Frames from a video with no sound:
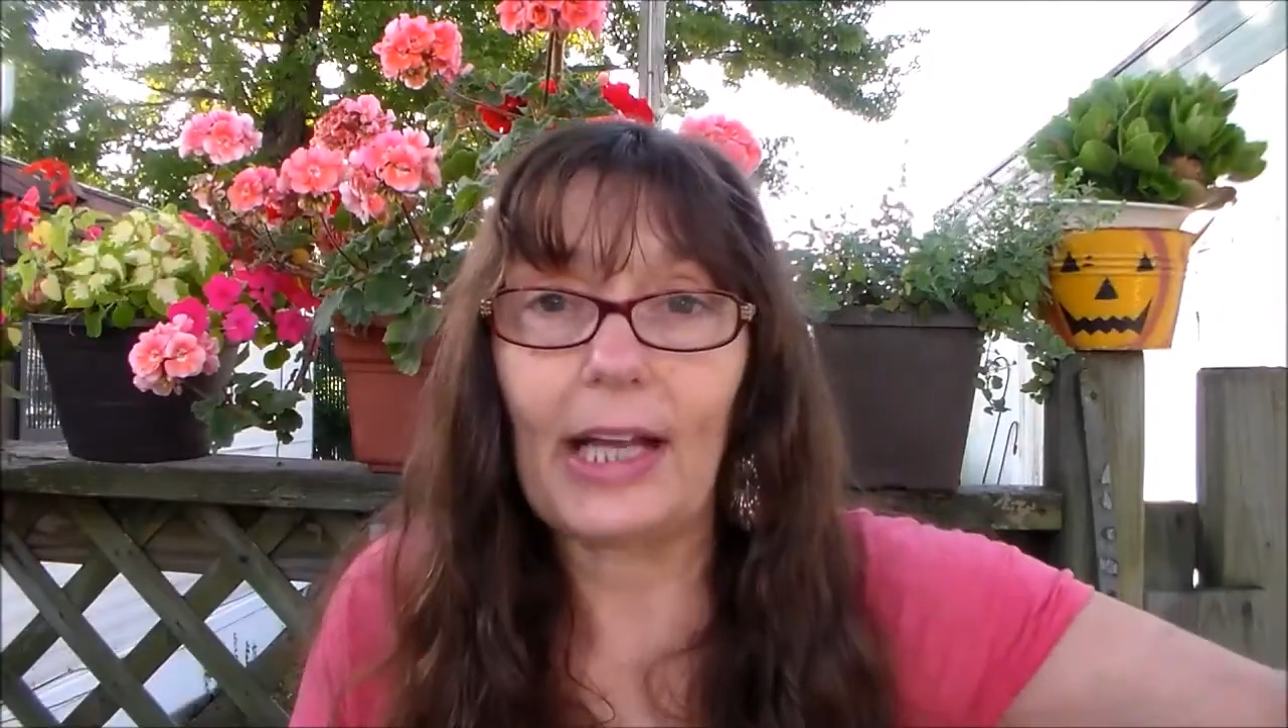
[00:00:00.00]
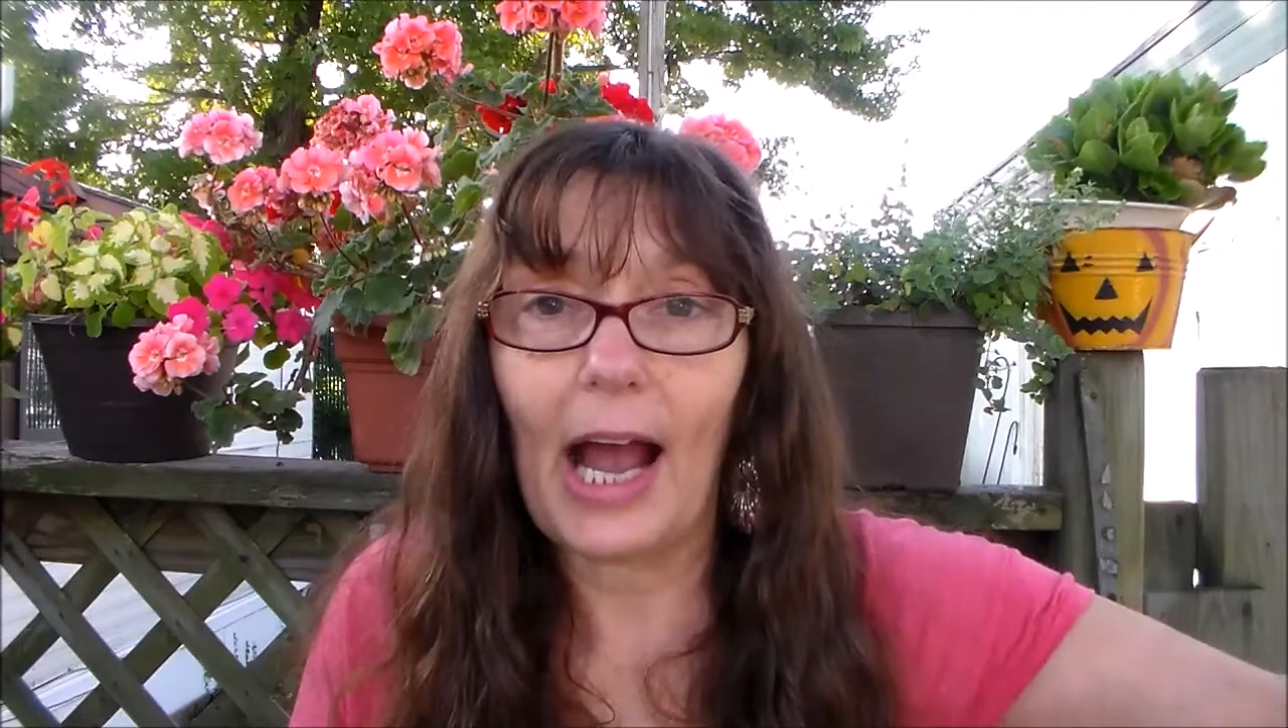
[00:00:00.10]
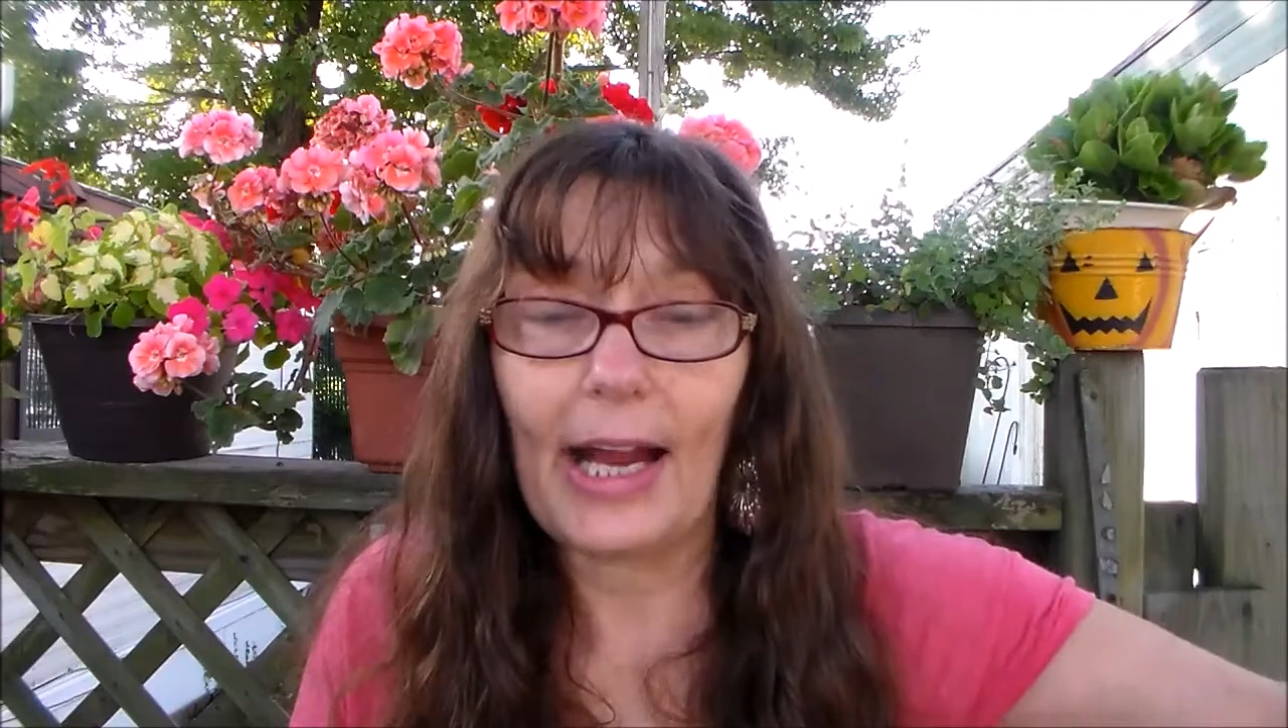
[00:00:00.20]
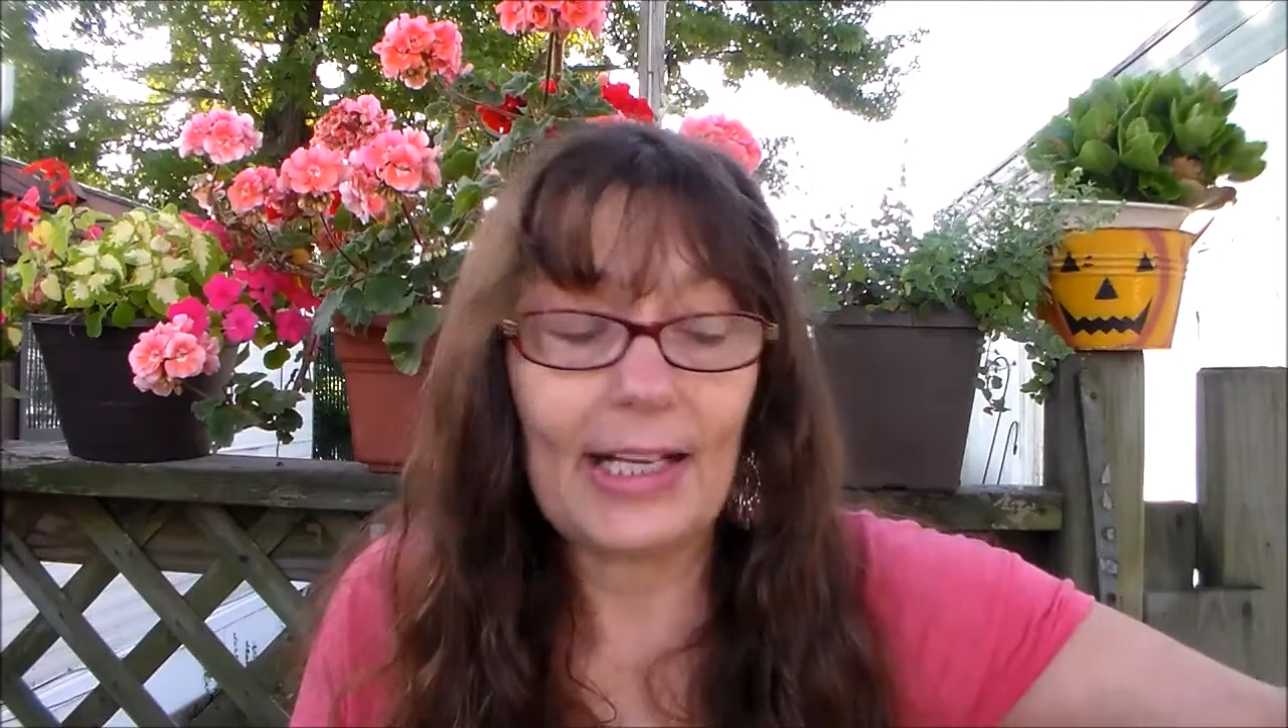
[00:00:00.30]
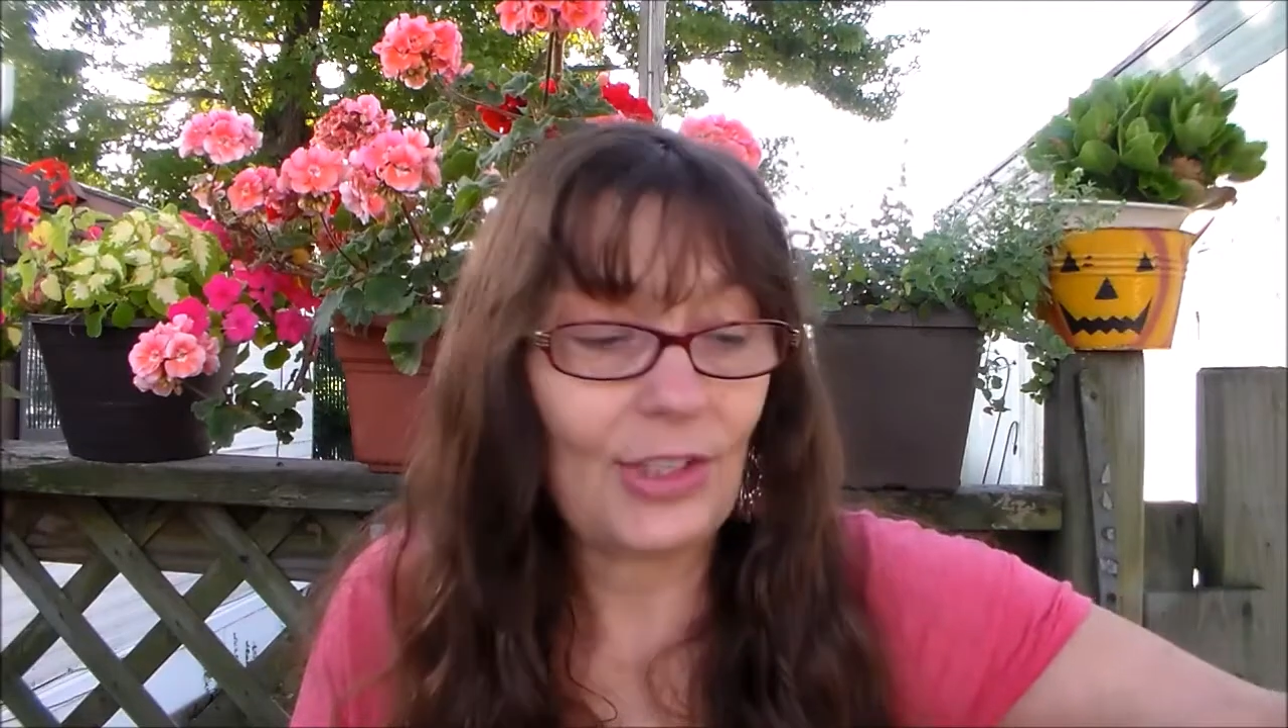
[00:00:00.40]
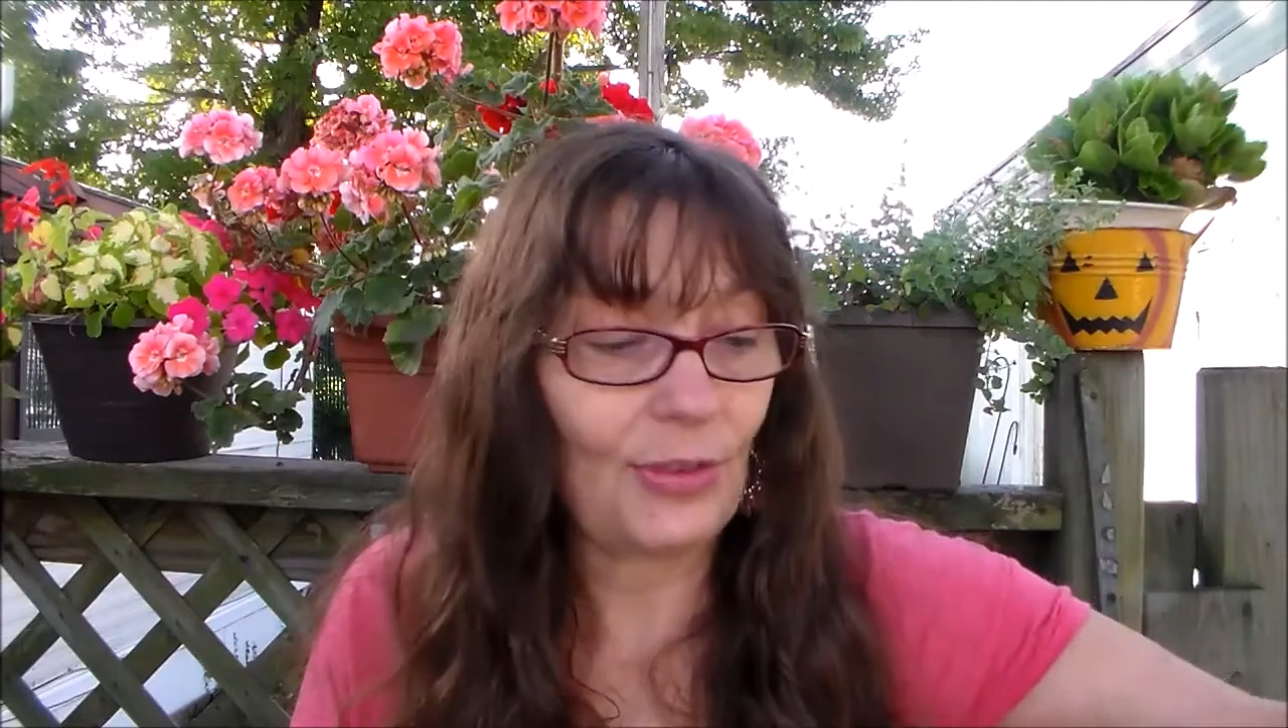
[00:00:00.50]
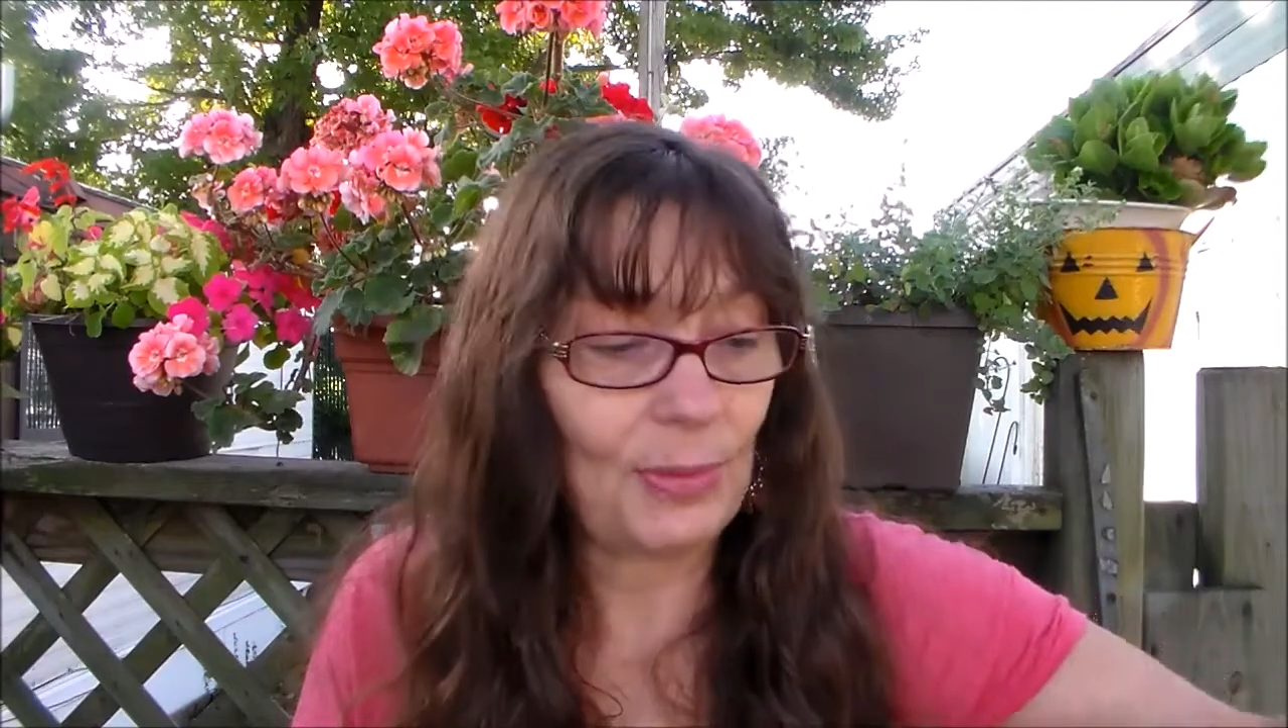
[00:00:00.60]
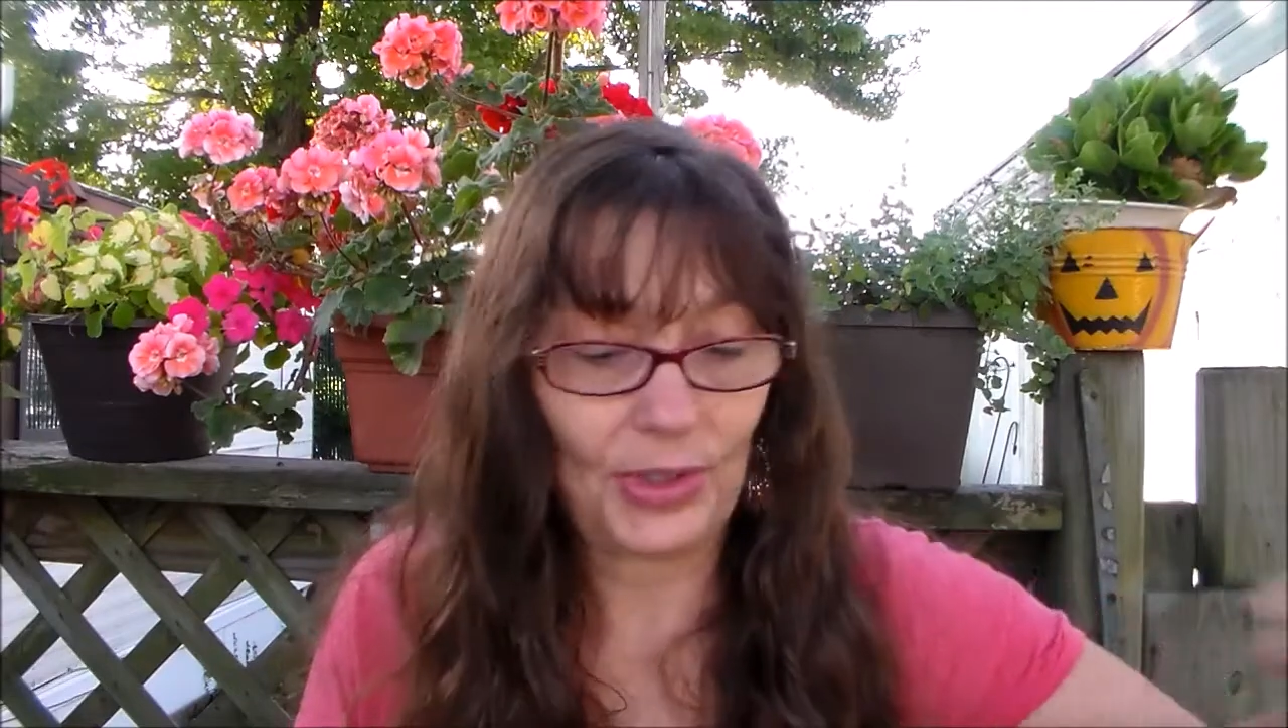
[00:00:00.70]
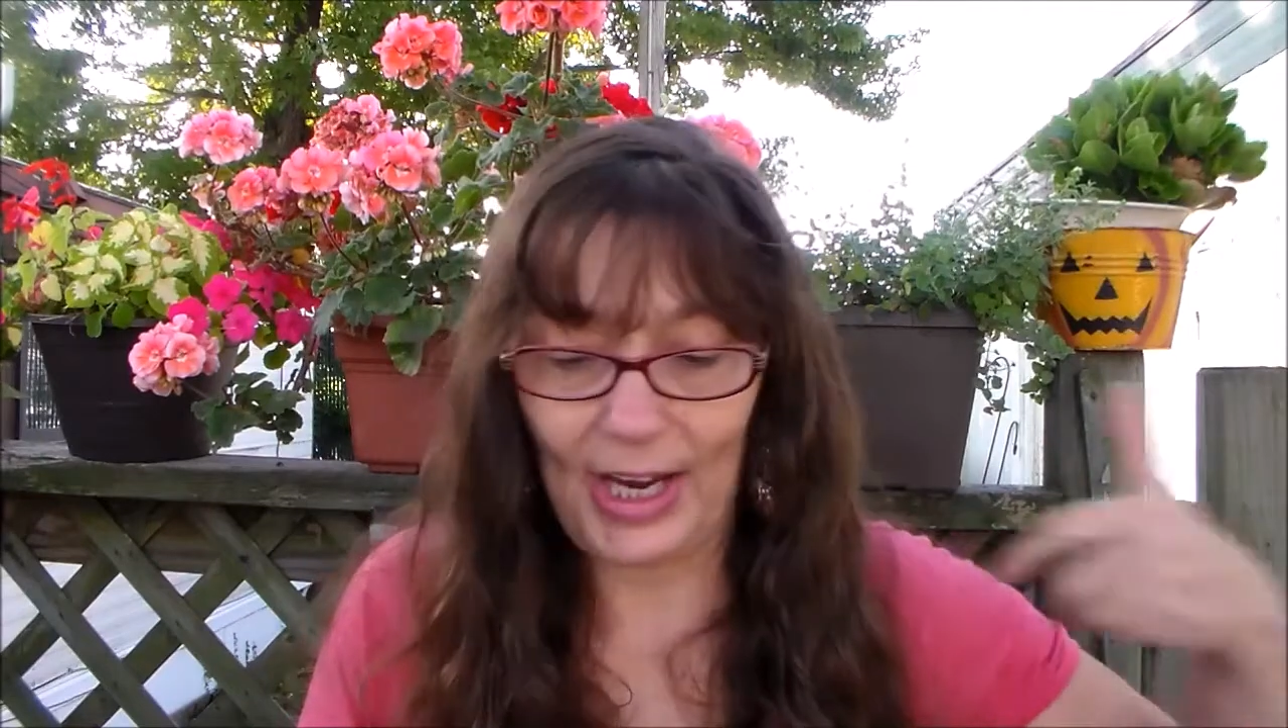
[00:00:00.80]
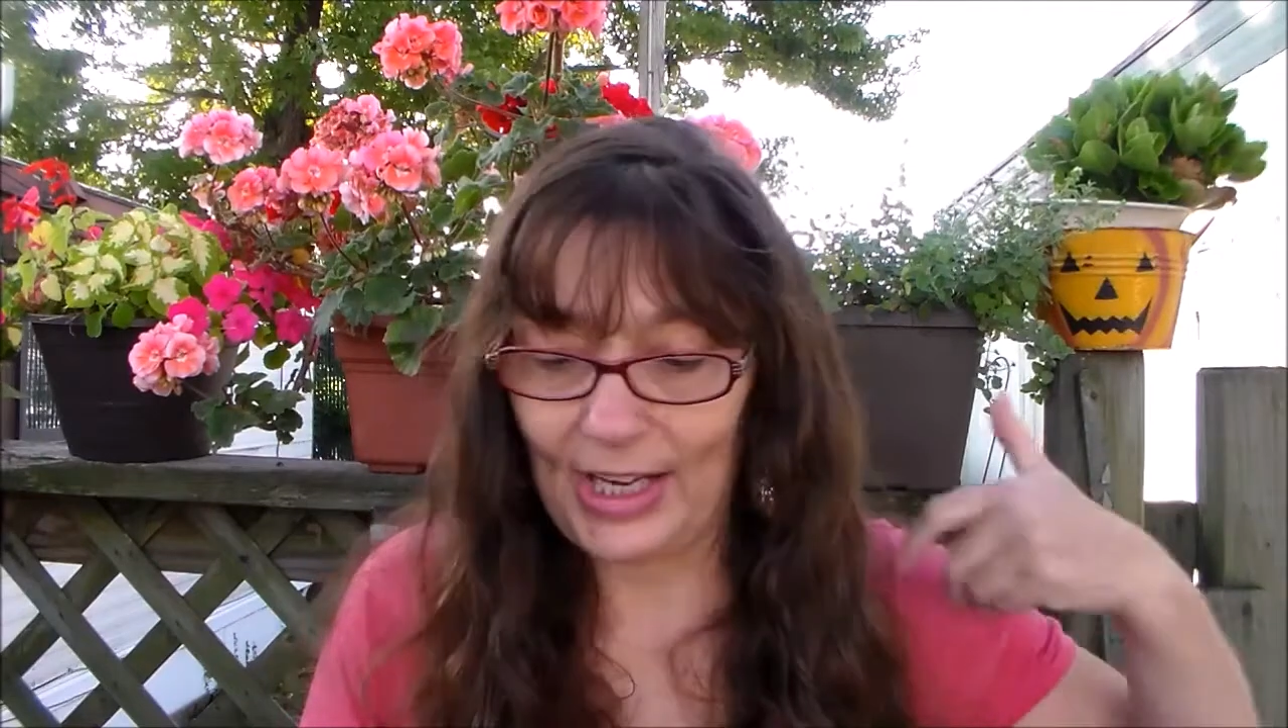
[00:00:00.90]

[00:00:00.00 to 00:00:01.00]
guidance from your